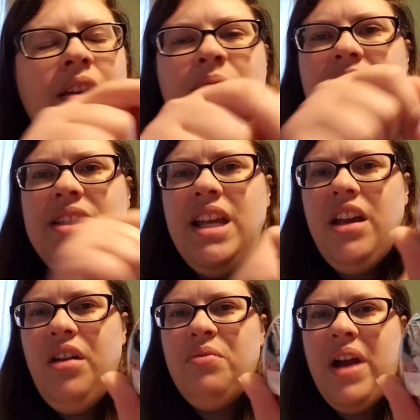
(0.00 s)
Just like
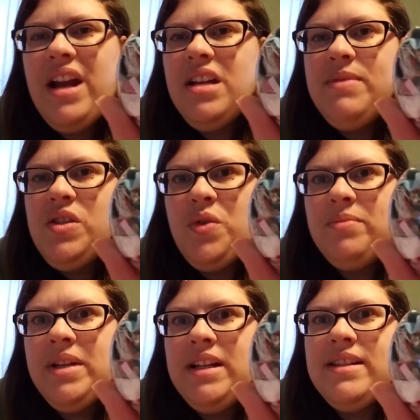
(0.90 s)
a random
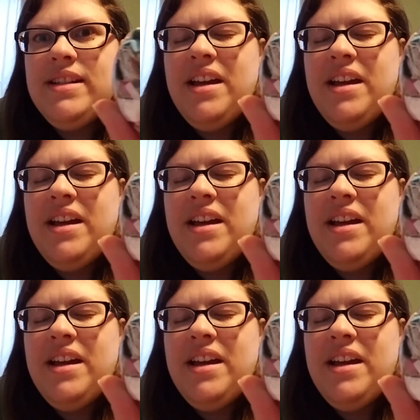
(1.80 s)
assortment.